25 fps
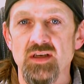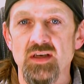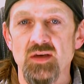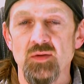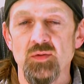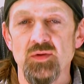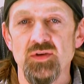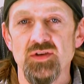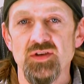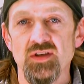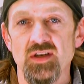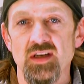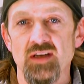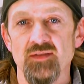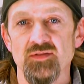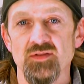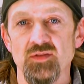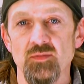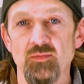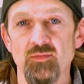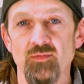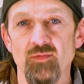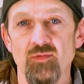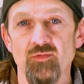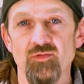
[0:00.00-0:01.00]
we should have
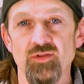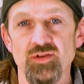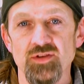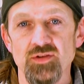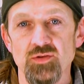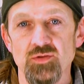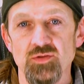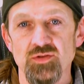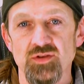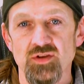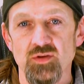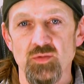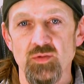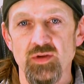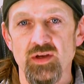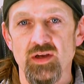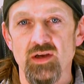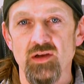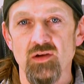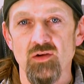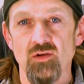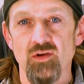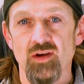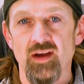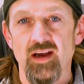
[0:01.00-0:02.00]
some results that we
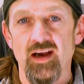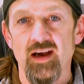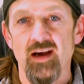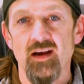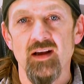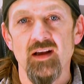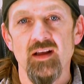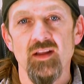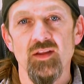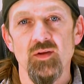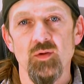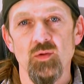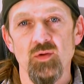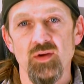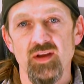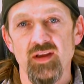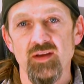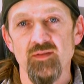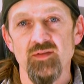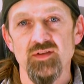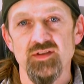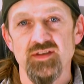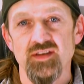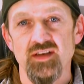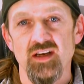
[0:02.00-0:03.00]
can look at that will give
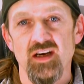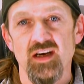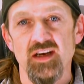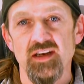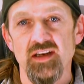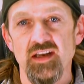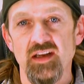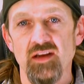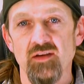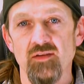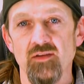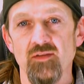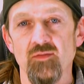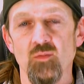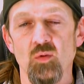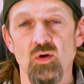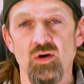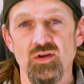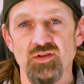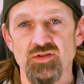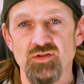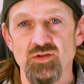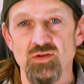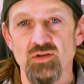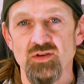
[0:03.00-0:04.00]
us an idea of what
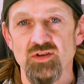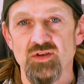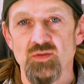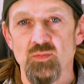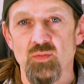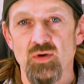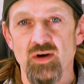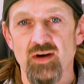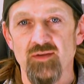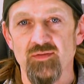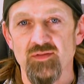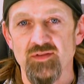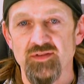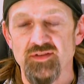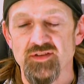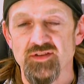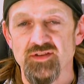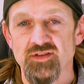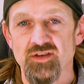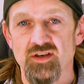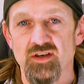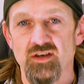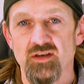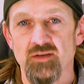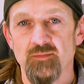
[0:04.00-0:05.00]
Zula's preferences
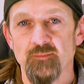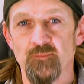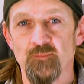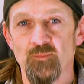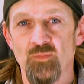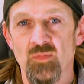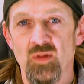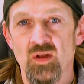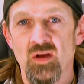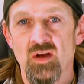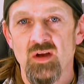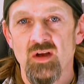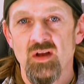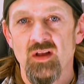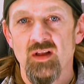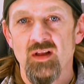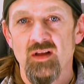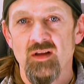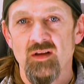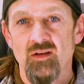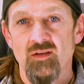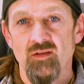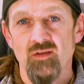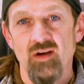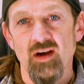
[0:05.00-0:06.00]
are.
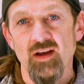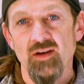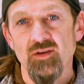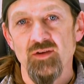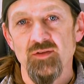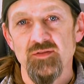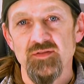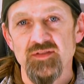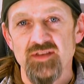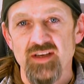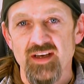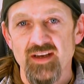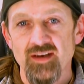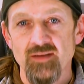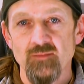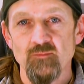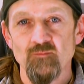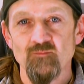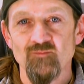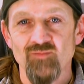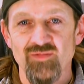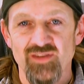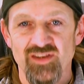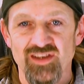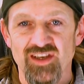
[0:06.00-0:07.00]
Right, enough said,
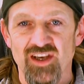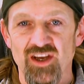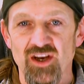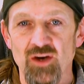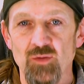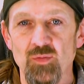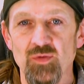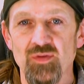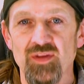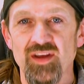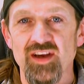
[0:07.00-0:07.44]
let's get on with the